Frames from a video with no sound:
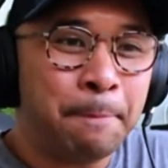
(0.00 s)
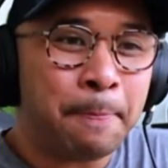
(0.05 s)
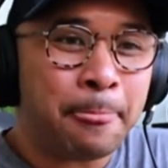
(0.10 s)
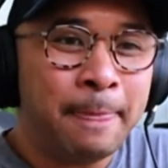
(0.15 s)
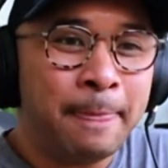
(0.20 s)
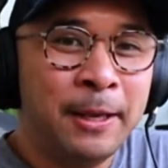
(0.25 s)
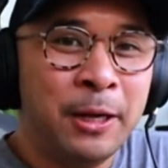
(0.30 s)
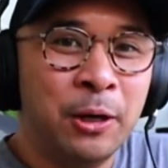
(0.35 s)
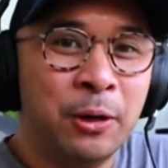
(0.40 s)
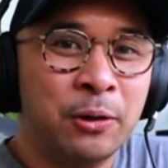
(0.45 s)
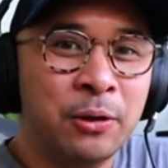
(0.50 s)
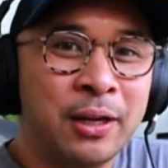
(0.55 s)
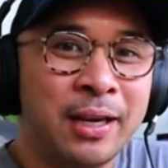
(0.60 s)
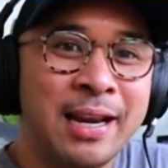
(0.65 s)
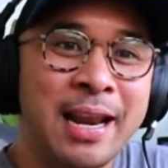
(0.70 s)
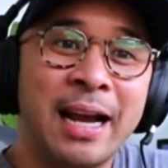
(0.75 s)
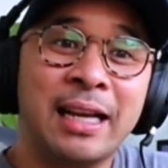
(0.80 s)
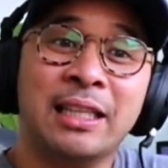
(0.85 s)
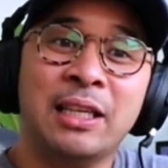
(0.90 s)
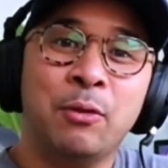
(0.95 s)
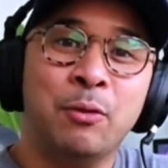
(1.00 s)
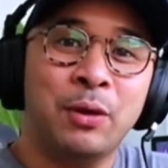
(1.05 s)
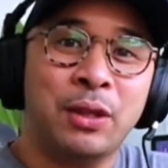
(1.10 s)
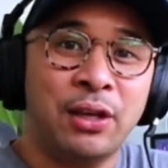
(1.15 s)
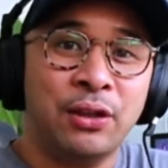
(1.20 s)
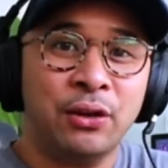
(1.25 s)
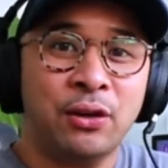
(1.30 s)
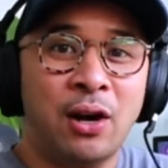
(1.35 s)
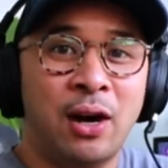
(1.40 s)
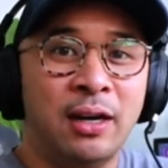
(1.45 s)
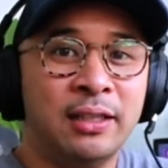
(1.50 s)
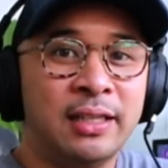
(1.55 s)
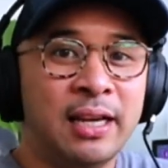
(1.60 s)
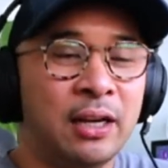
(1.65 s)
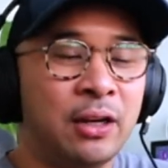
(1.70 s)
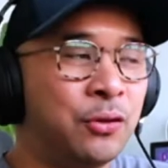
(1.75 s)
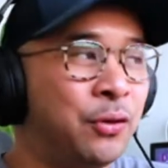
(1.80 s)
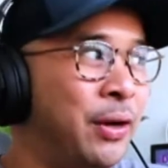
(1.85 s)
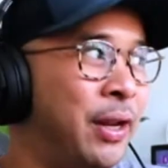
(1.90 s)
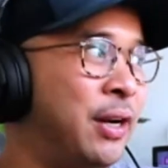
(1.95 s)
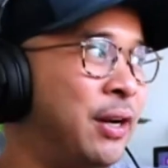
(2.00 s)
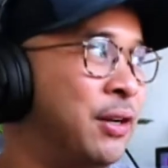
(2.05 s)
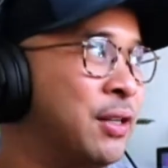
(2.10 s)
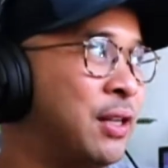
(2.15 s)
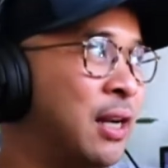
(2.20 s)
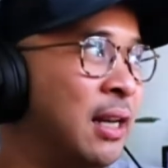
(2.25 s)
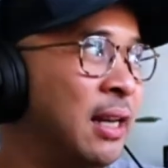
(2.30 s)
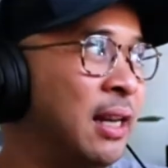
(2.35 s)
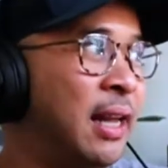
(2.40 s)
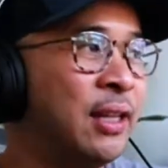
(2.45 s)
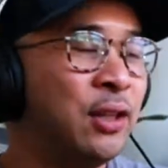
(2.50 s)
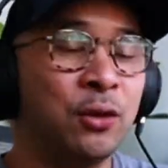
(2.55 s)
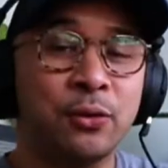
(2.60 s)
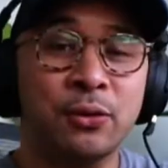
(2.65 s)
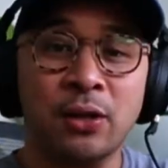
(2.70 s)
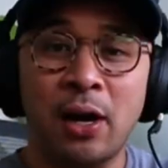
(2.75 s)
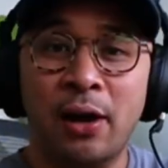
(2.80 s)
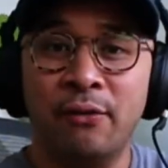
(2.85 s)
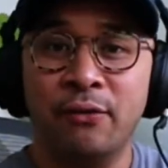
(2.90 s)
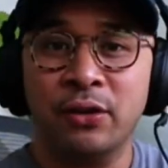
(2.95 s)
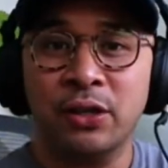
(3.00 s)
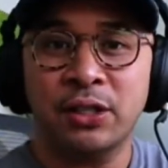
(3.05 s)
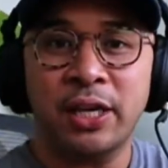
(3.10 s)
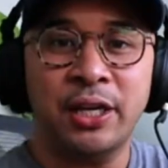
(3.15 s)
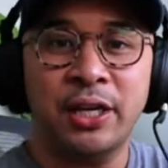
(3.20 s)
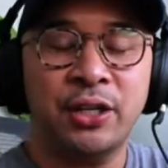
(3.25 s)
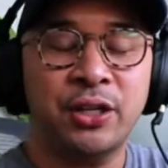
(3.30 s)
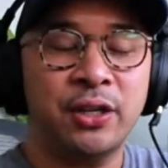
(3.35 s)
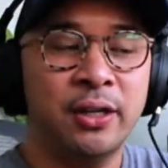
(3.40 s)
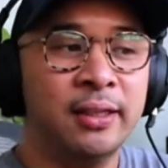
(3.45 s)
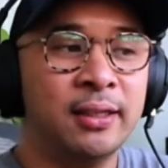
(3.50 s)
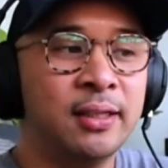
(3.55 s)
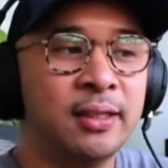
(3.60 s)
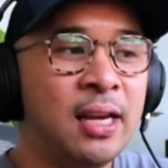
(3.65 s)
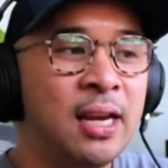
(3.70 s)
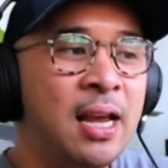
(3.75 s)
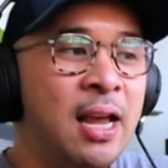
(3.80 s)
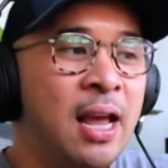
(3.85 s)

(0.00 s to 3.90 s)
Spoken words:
you know, connecting with other content creators. I like those conversations.